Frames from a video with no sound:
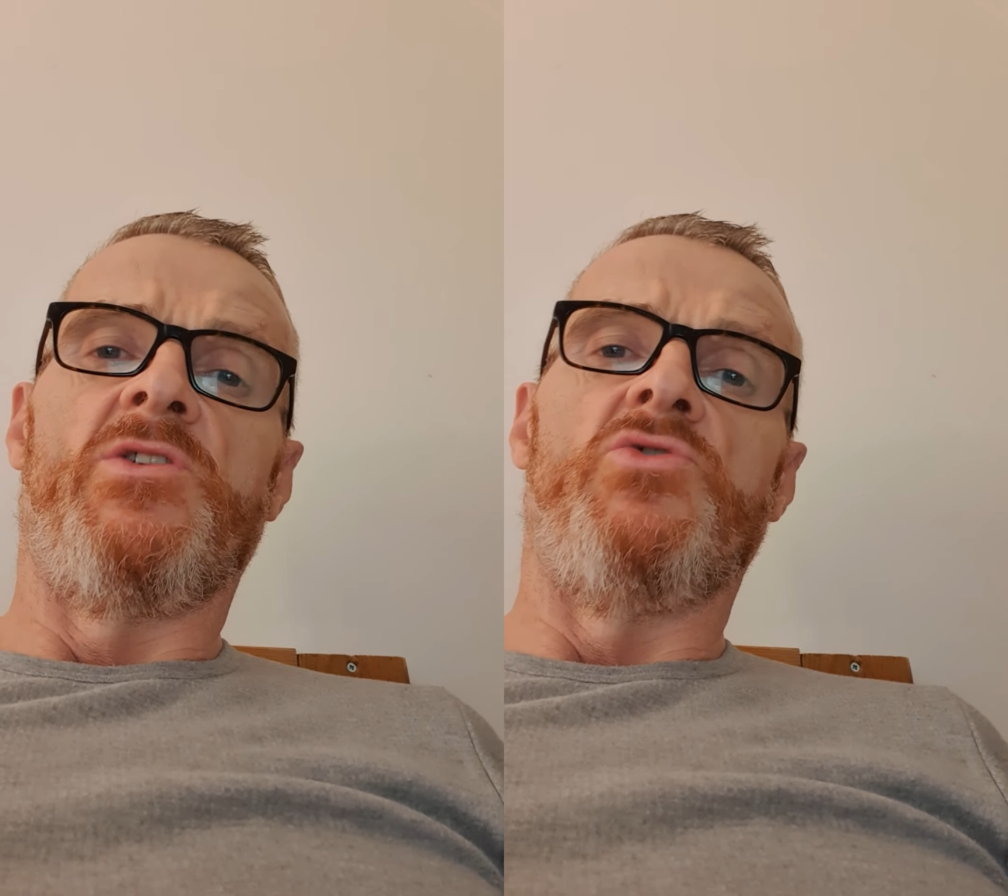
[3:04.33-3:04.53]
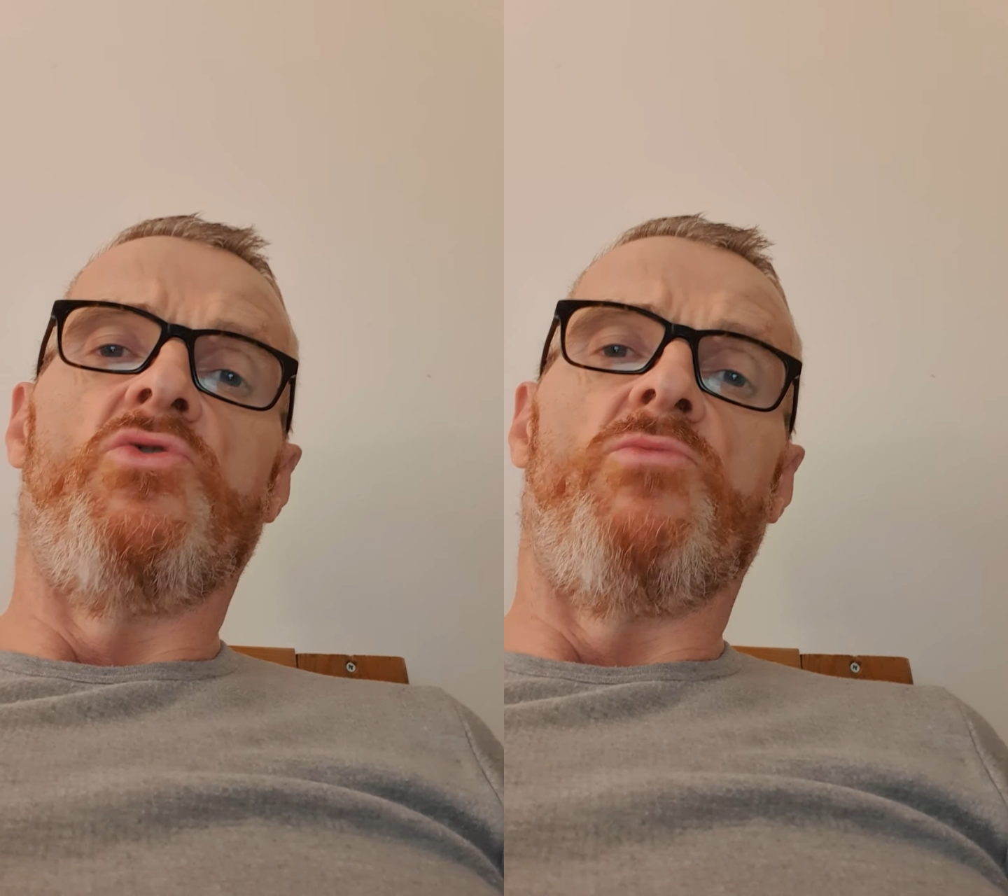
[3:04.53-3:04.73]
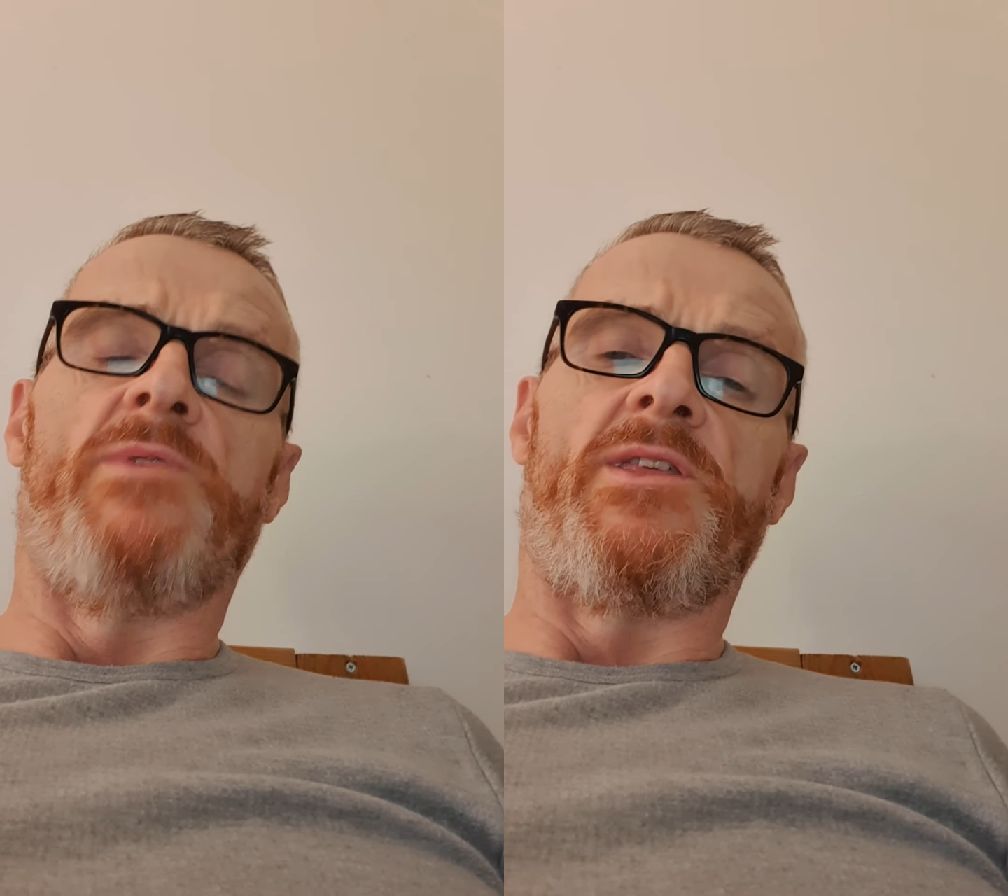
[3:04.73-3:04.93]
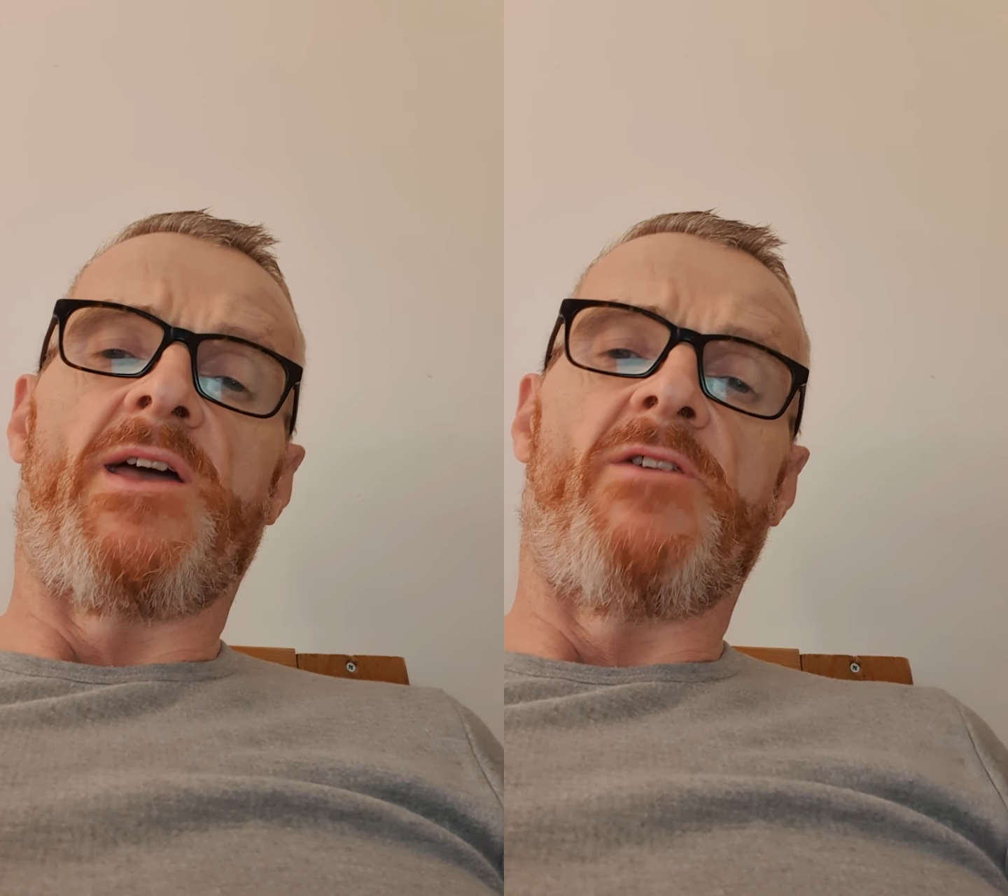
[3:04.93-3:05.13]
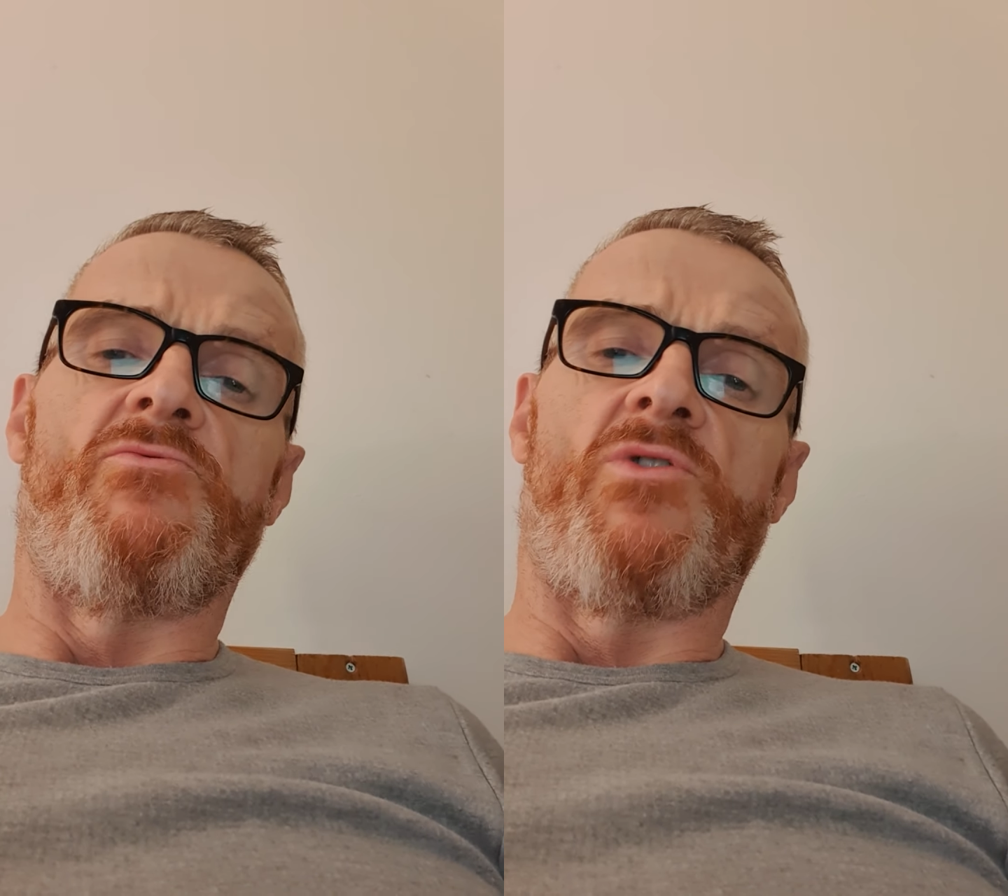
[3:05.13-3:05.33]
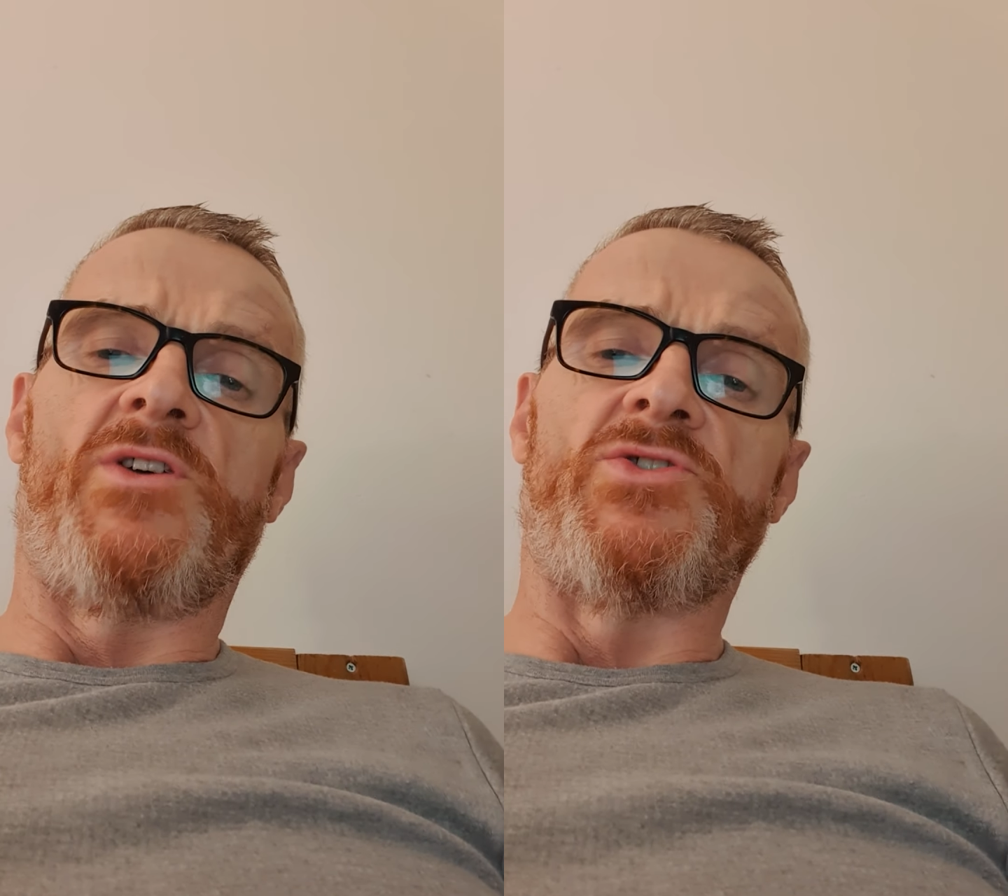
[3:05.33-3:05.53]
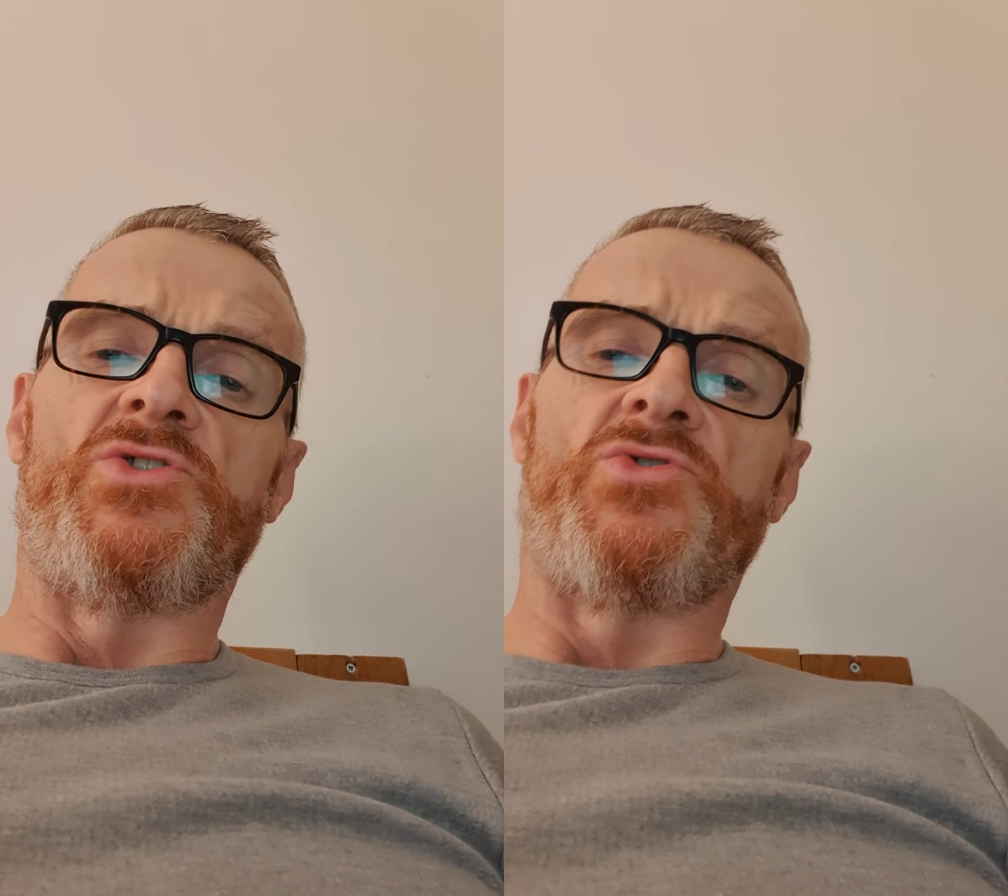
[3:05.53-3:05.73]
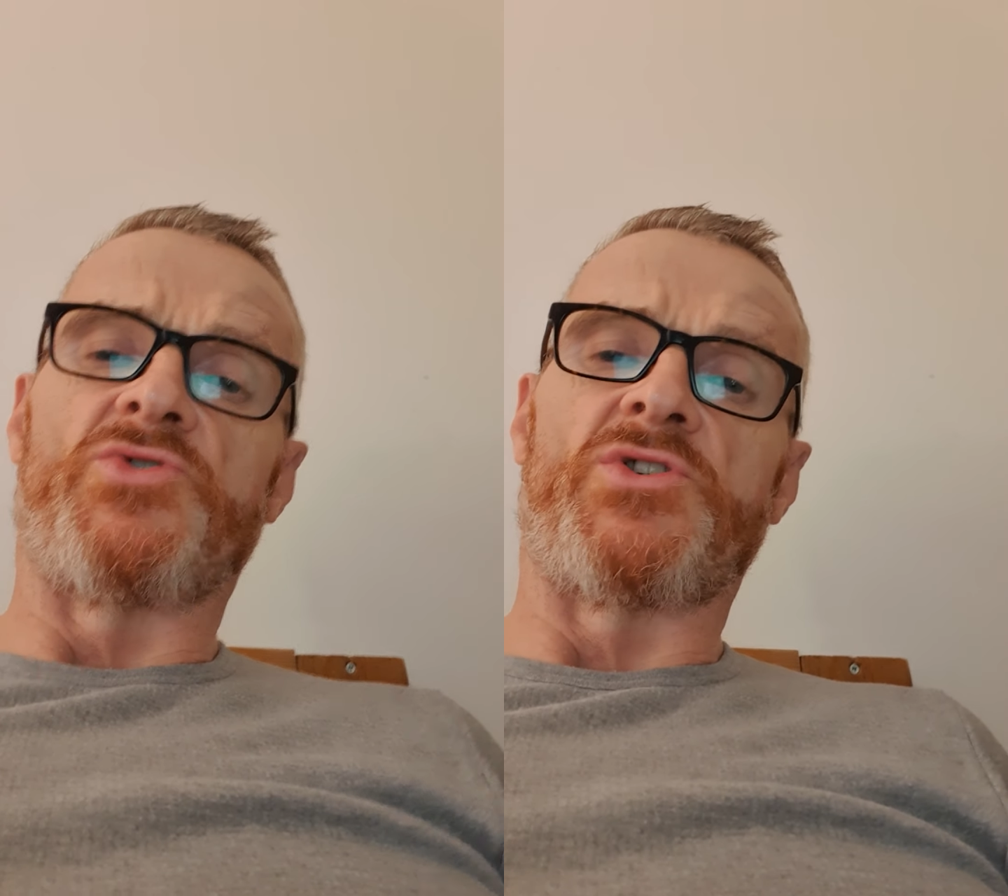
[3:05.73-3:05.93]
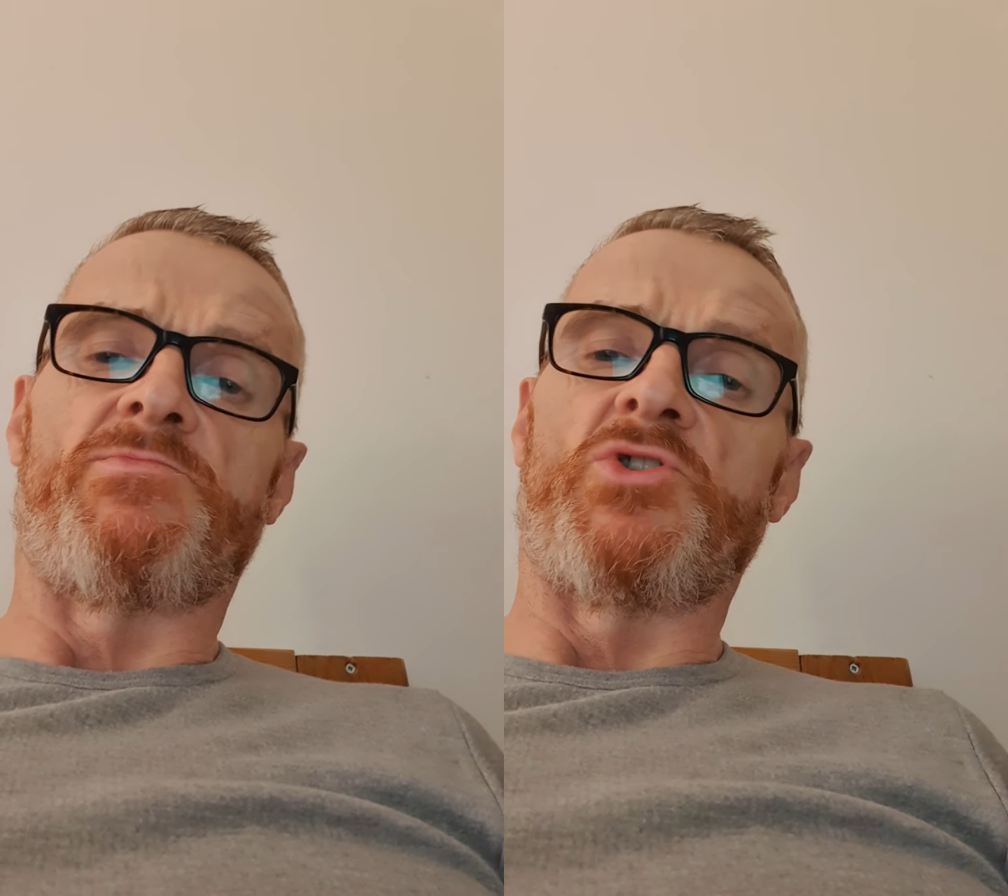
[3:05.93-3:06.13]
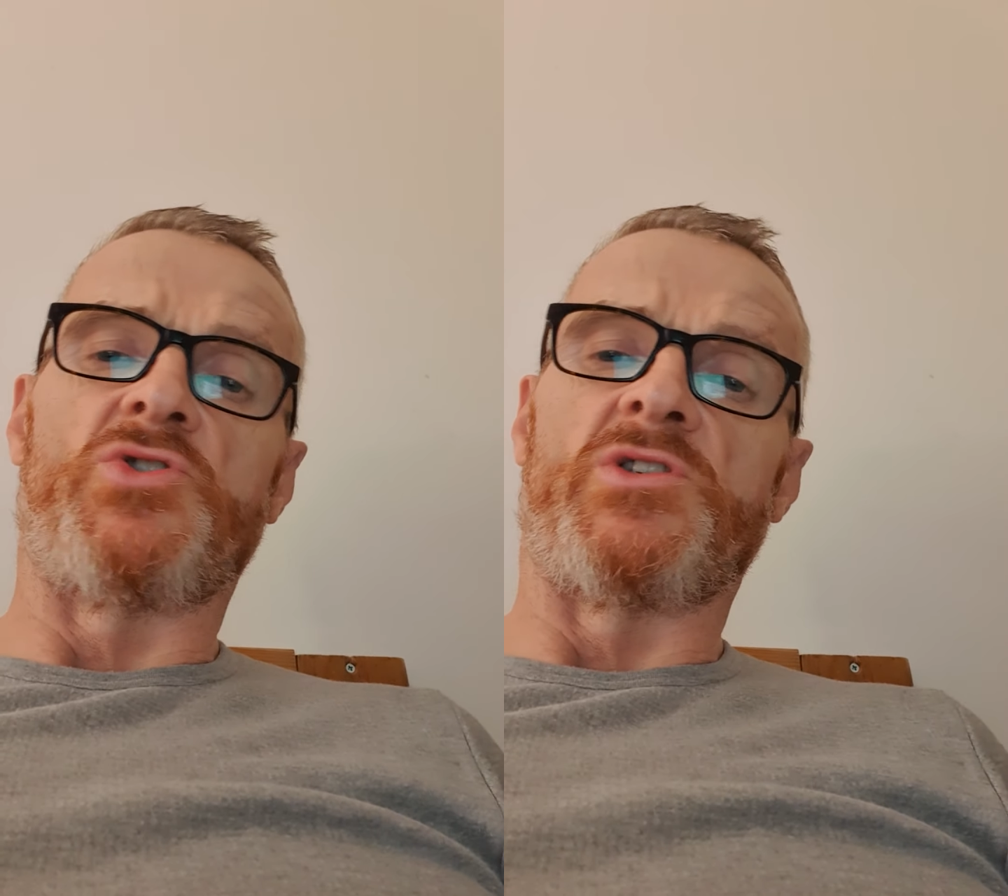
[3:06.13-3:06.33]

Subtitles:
normally that arises your suspicion,